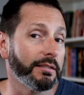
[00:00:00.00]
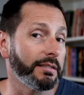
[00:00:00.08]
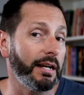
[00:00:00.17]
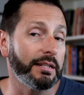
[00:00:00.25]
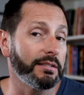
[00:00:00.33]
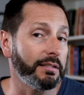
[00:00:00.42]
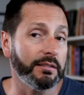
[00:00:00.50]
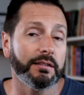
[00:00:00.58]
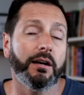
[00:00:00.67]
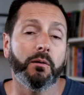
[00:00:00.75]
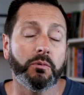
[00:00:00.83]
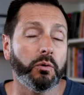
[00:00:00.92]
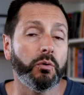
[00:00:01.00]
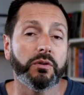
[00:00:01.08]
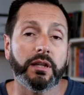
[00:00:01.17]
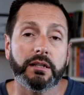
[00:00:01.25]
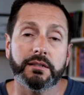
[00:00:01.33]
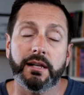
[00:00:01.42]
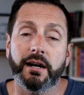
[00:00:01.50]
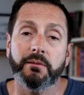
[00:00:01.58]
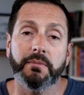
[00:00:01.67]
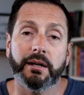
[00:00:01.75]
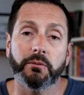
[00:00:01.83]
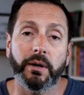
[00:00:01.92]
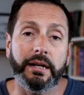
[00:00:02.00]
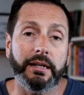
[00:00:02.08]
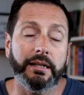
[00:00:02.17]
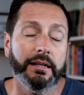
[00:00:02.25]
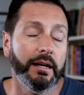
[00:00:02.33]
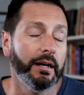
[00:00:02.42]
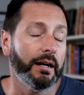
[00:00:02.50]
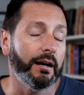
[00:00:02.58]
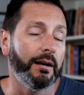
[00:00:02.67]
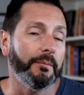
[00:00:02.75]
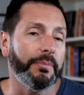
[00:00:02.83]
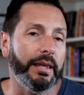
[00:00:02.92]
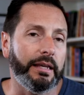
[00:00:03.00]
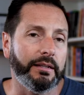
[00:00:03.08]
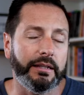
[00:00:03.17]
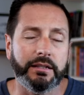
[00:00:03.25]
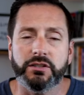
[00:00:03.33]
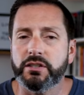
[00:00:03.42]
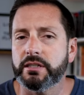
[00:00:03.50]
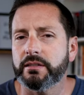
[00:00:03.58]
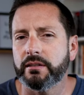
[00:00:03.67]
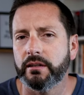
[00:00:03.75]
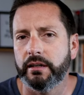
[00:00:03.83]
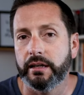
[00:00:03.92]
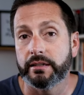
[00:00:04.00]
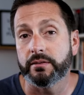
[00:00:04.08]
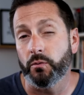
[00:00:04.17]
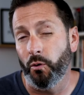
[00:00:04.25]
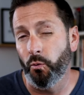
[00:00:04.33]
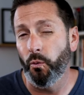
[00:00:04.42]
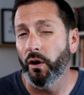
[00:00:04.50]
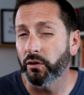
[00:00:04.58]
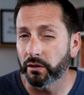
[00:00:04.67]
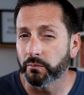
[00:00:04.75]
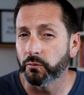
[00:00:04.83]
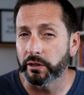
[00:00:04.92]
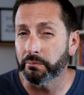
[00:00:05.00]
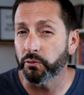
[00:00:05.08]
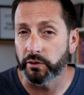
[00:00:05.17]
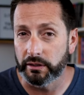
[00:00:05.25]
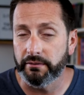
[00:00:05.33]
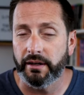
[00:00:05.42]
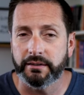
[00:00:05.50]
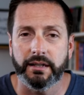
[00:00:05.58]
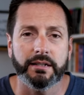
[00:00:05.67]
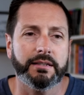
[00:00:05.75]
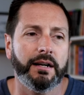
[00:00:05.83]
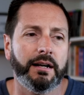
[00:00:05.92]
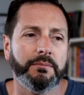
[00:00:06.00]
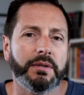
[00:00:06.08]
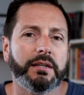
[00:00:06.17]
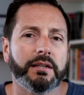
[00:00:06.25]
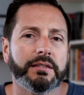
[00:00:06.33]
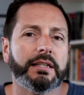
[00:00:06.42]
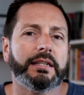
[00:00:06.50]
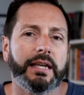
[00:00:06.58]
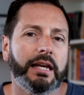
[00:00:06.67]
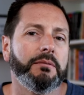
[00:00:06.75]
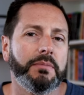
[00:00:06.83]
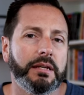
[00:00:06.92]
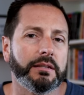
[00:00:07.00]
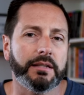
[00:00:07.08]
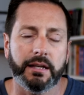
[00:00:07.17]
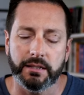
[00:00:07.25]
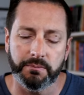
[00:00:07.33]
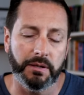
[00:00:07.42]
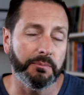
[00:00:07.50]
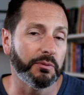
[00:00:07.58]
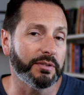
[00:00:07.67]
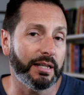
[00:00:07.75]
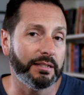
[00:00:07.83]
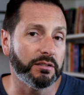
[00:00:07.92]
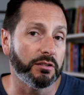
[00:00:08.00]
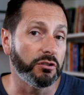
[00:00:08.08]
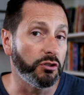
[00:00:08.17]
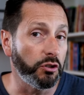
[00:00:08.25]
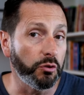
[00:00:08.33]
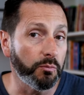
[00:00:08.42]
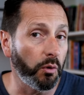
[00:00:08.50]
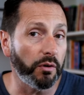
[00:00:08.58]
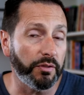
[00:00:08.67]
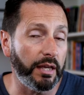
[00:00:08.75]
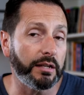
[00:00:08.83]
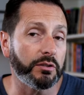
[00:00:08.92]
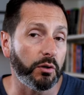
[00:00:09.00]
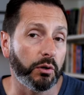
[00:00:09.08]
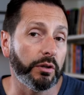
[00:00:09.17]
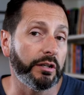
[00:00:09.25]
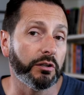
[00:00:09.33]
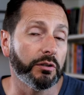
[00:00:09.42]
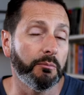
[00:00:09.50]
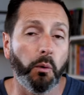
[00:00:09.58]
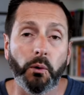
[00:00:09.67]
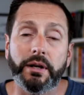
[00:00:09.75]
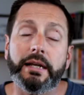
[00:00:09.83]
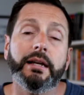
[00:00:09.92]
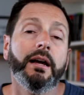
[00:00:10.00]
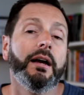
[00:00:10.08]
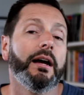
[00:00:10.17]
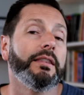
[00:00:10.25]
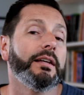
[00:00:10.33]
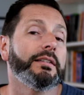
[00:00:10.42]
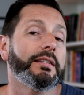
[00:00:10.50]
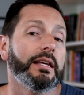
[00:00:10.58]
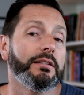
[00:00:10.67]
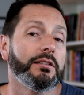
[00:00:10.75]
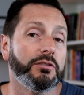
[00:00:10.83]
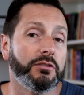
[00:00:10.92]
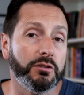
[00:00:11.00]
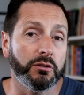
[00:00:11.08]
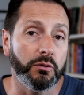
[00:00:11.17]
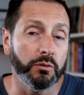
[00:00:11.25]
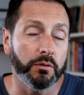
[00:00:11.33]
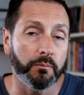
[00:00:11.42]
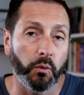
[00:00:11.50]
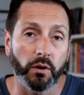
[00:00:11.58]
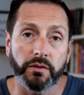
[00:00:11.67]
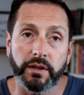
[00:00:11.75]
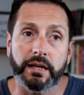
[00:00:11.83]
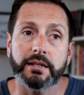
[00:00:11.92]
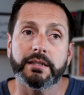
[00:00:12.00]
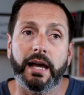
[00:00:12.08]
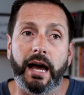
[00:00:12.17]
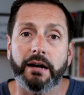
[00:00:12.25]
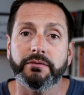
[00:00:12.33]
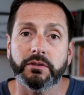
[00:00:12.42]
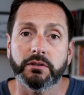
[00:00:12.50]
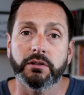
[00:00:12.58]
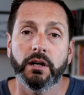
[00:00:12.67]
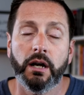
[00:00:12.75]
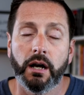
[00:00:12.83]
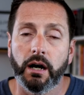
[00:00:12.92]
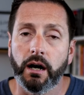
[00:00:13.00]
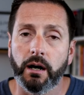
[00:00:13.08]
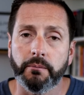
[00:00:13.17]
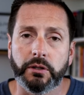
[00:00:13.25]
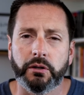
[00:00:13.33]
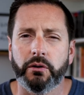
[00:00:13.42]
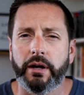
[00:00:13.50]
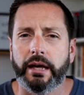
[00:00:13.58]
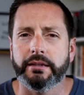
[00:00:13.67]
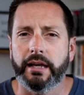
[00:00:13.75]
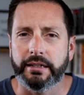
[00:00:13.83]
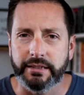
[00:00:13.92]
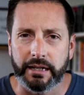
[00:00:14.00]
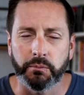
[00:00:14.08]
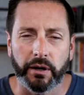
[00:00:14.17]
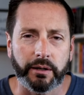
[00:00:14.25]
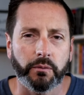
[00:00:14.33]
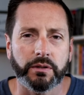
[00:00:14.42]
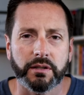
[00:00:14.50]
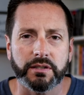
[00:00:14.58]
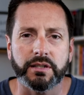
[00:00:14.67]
Decides to help cool things down by raining. Um, and it's just, it's a welcome reprieve about that time because it can be intense. People tend to do more things earlier in the morning and they tend to do more things after, um, you know, at, at, daybreak when the